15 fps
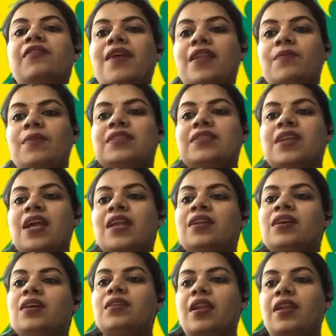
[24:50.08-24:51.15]
the fan will start
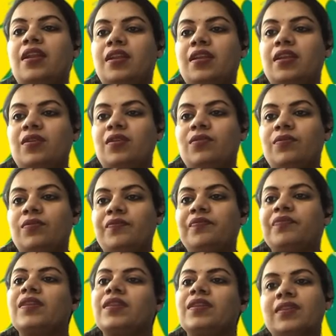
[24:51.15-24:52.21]
running now,
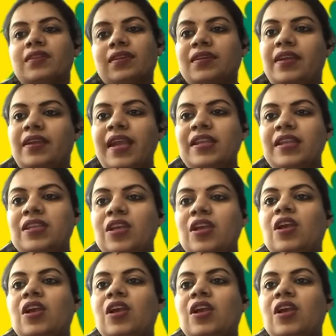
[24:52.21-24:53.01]
right?